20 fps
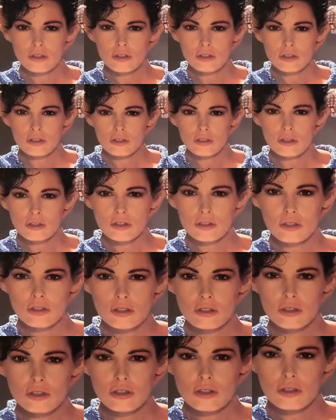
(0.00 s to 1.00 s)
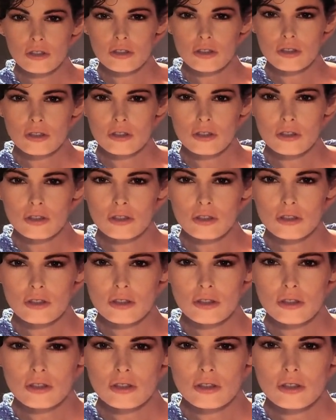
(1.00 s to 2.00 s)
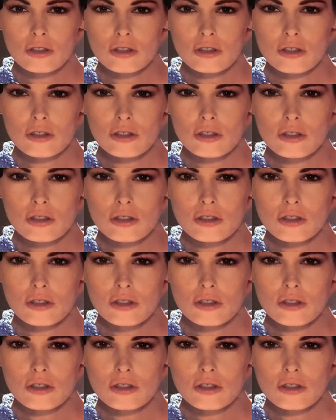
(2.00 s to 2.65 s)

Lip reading: Nothing is said.